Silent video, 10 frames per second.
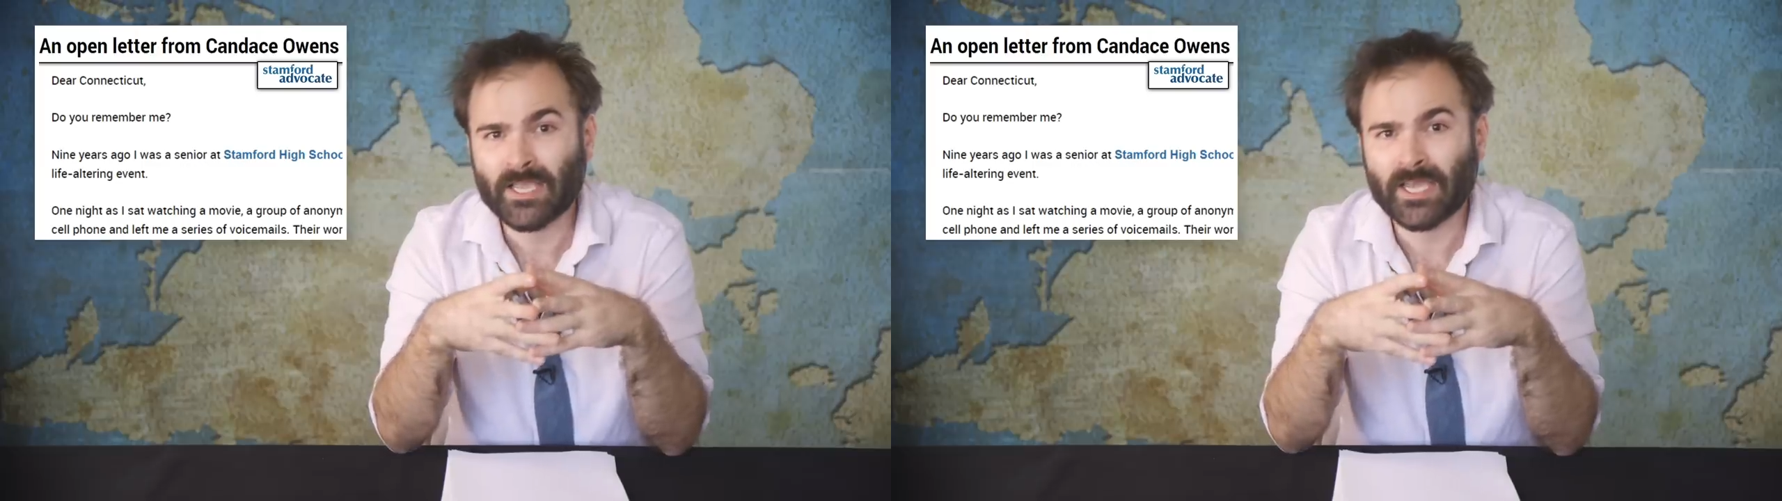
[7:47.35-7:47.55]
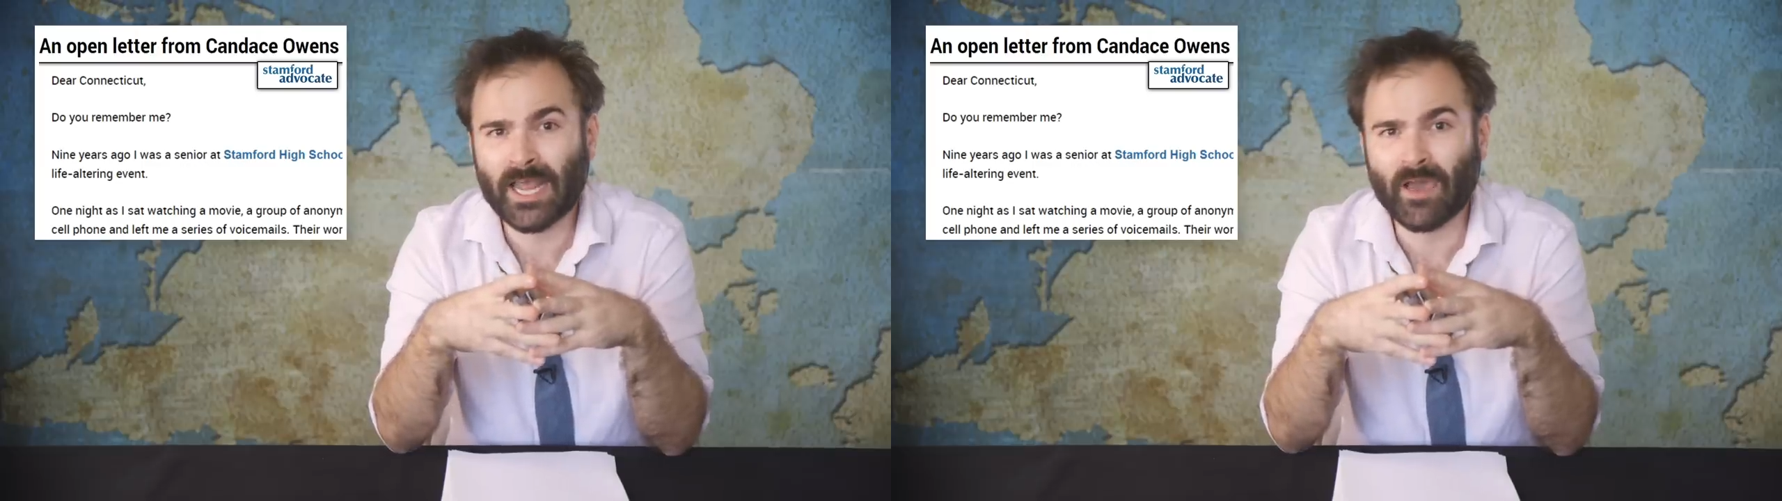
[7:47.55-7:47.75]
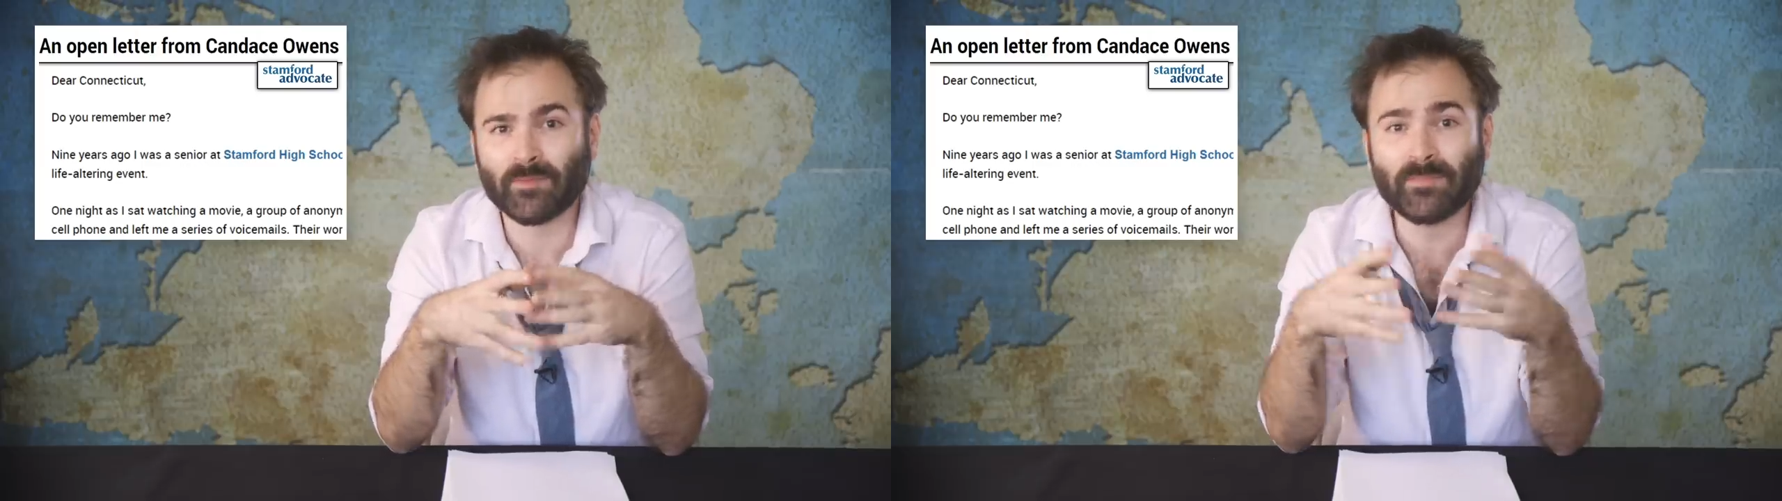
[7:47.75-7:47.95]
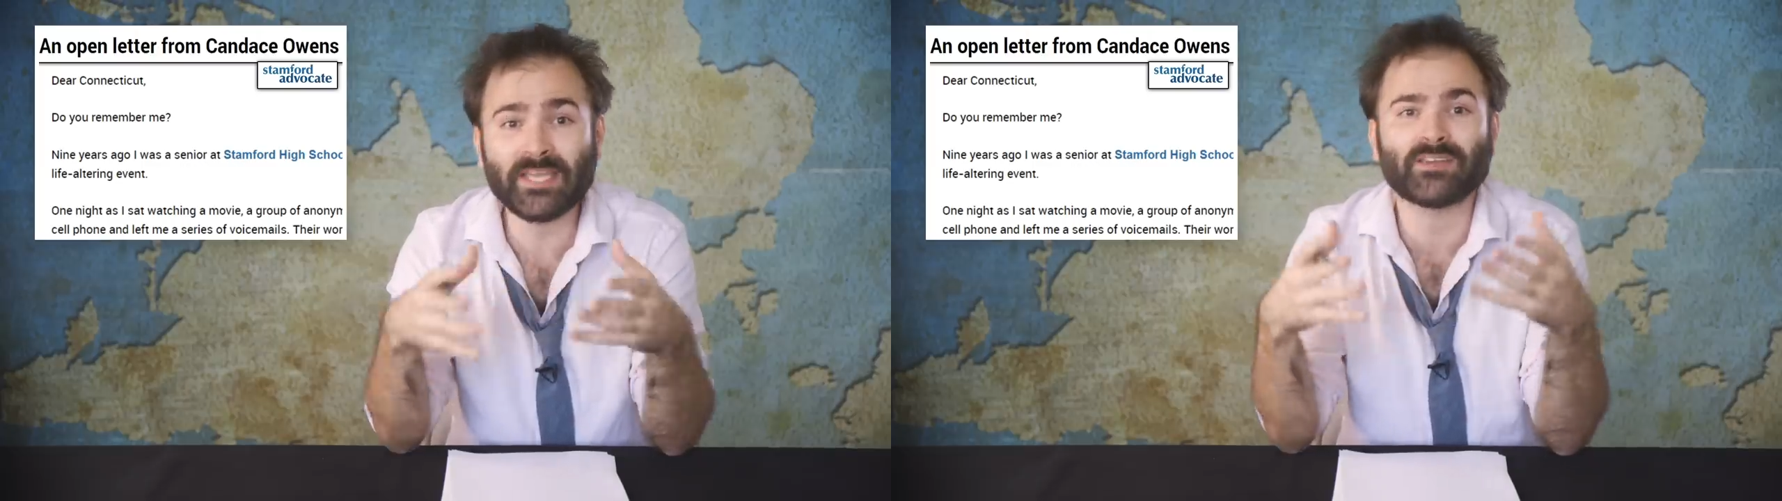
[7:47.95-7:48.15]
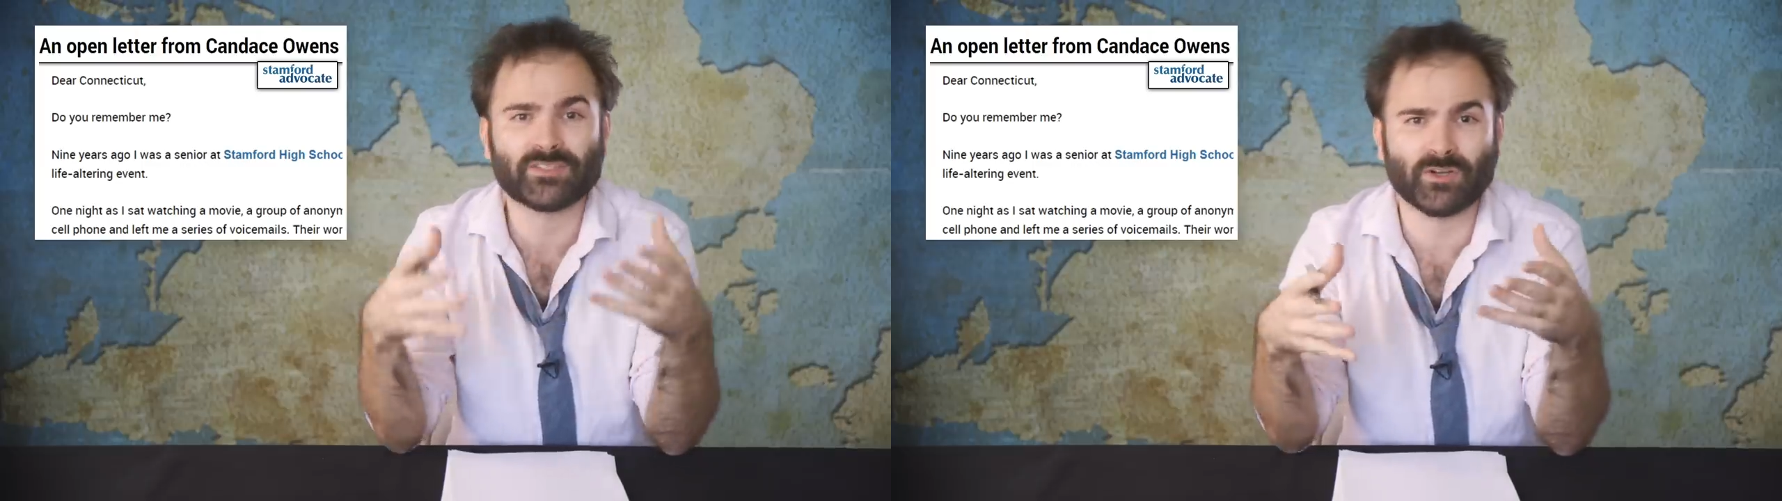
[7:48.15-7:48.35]
and how the
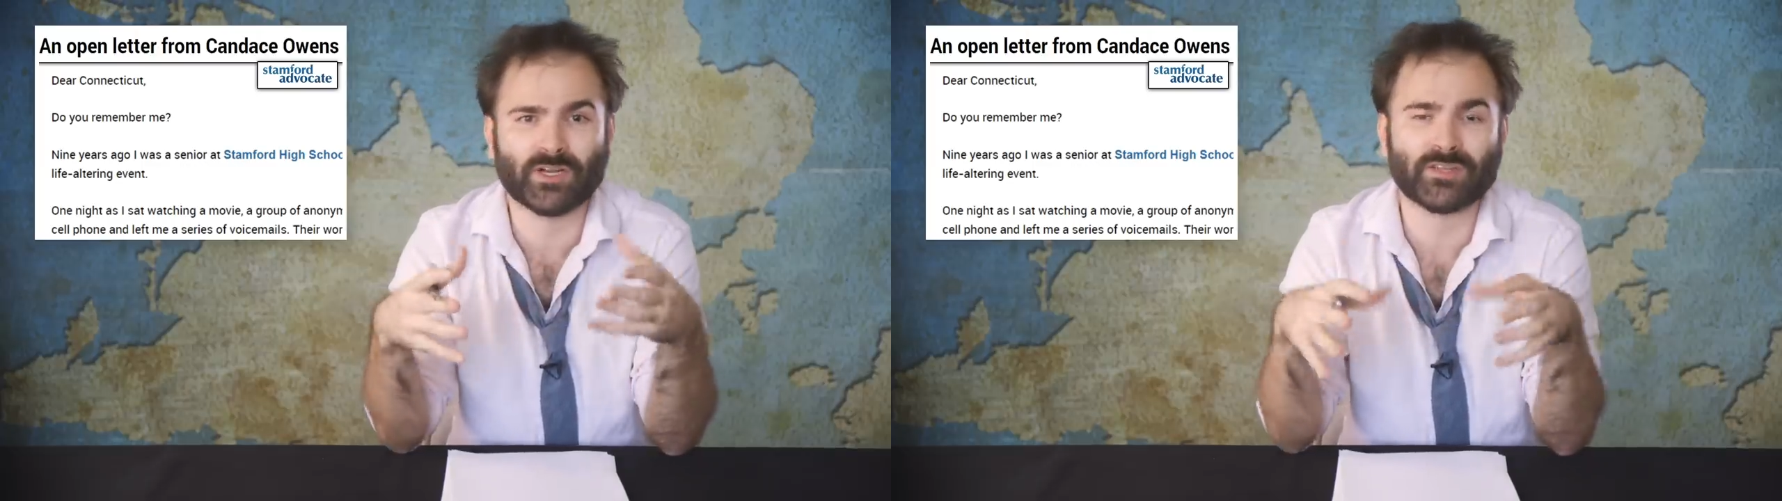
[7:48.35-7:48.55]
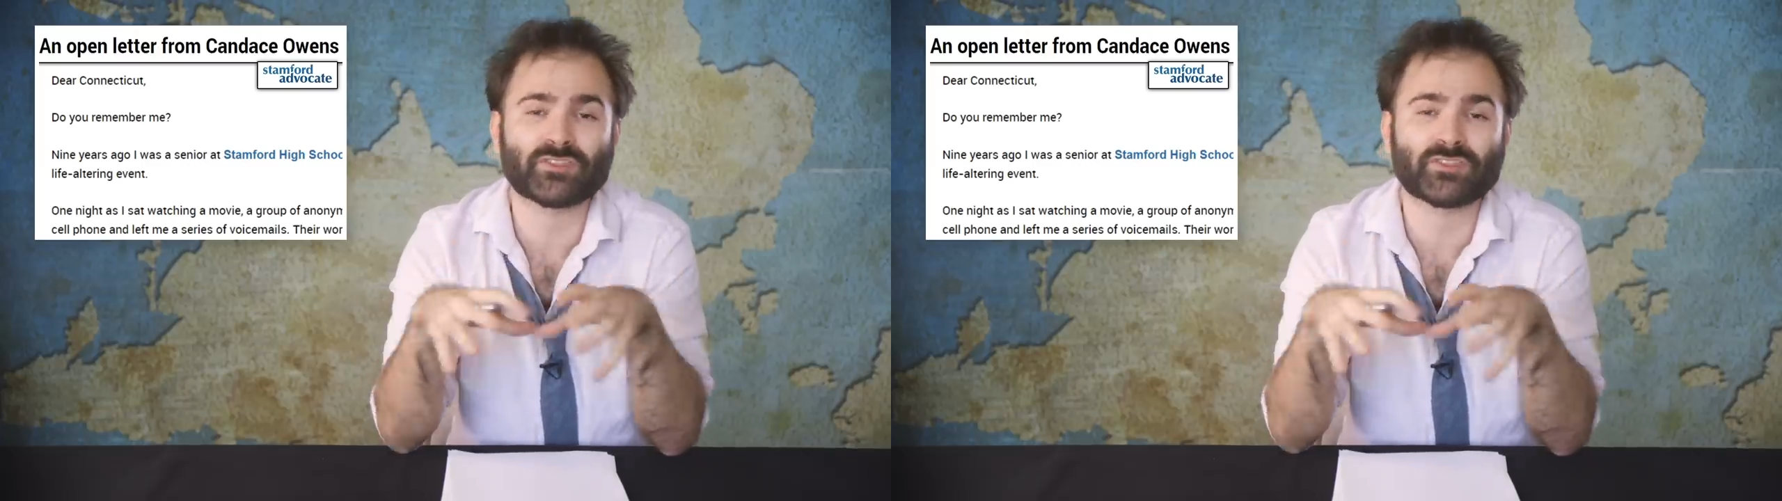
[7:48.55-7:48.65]
media circus